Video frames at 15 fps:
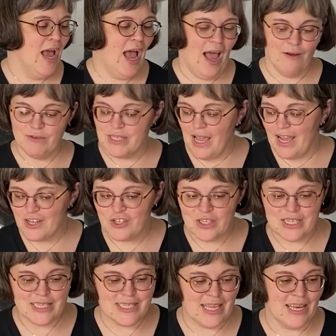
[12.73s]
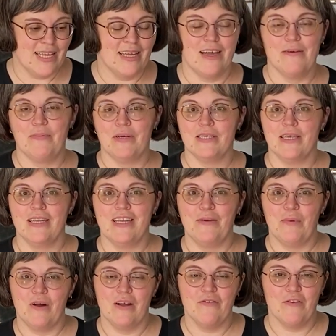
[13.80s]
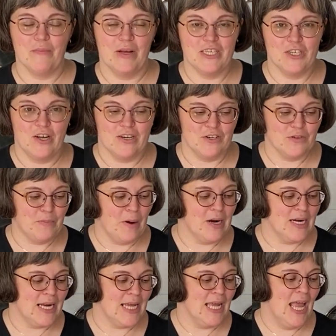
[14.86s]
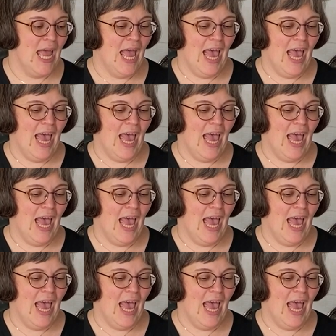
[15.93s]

I was actually setting up a Sunday bar for my daughter's party,